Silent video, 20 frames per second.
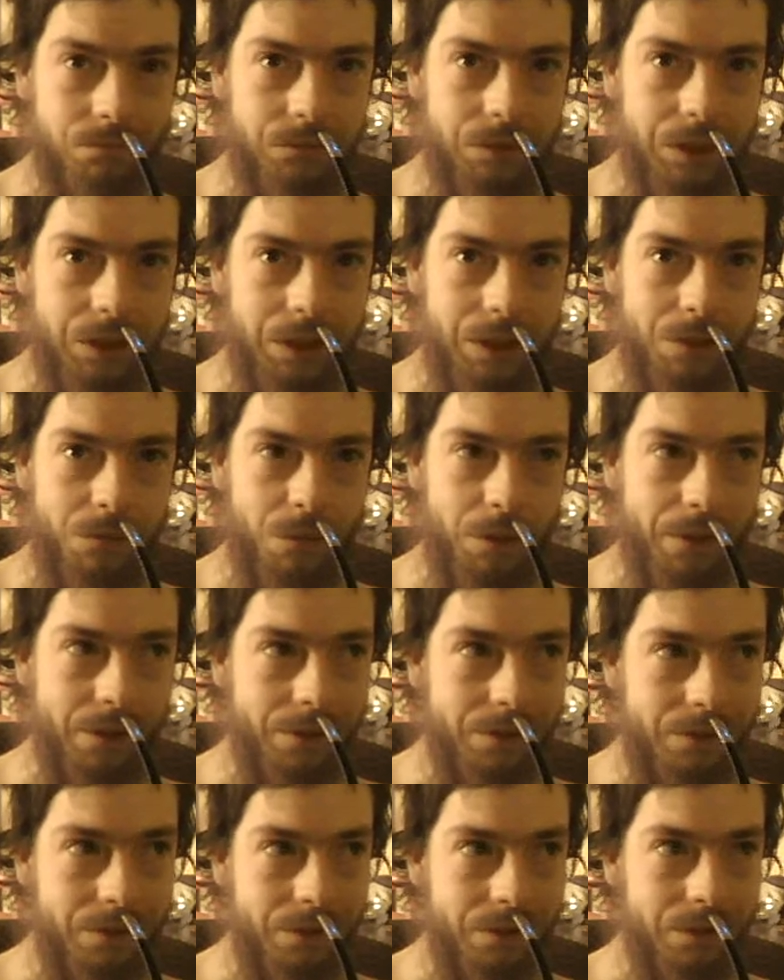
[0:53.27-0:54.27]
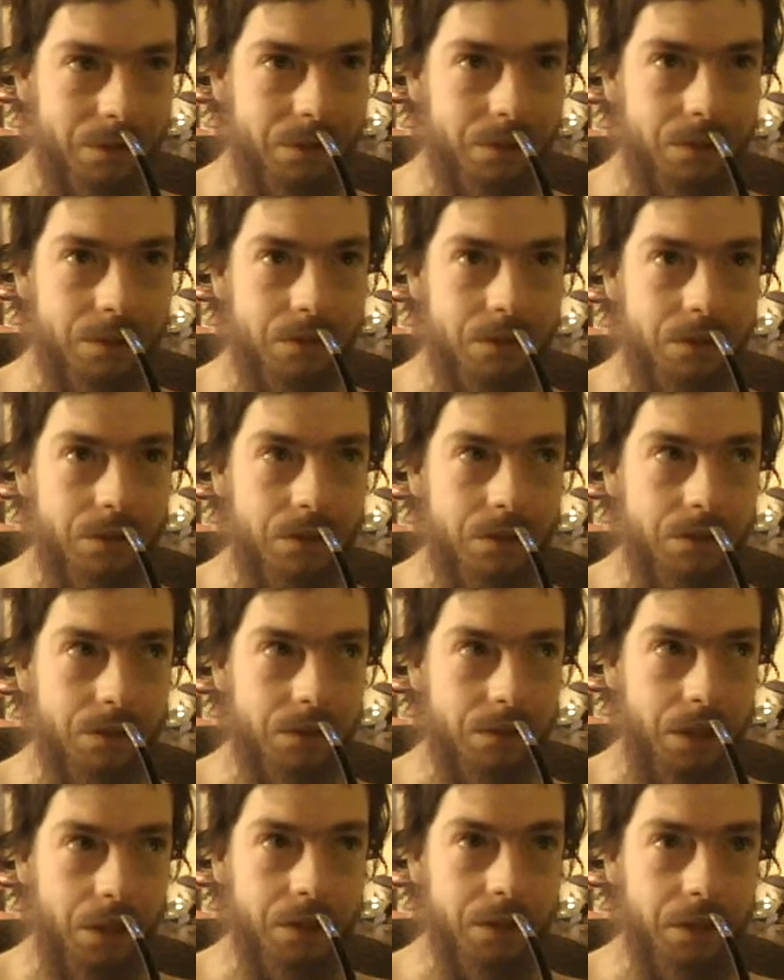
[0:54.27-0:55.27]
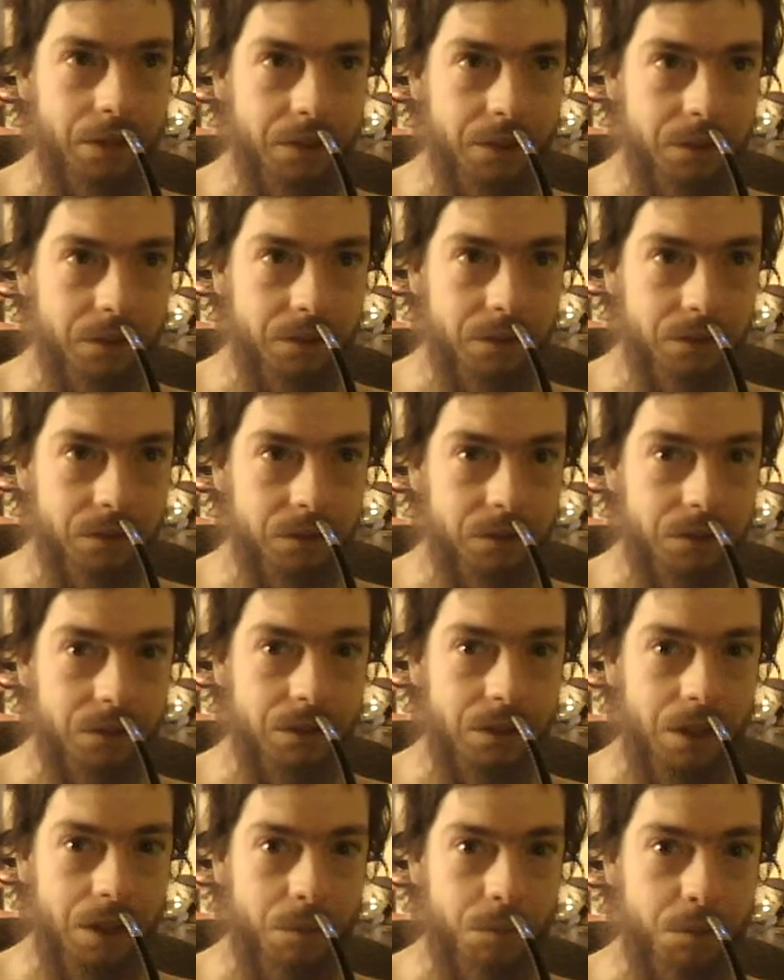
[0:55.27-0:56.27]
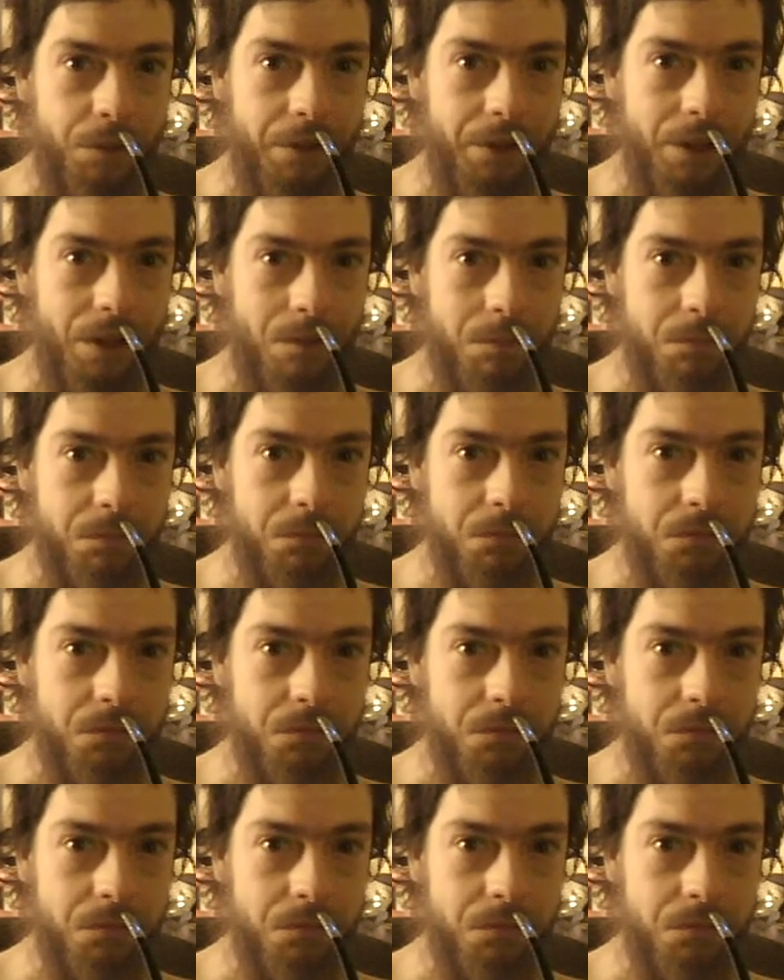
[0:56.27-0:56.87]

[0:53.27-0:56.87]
Anyways, nothing new, decided to bring it up.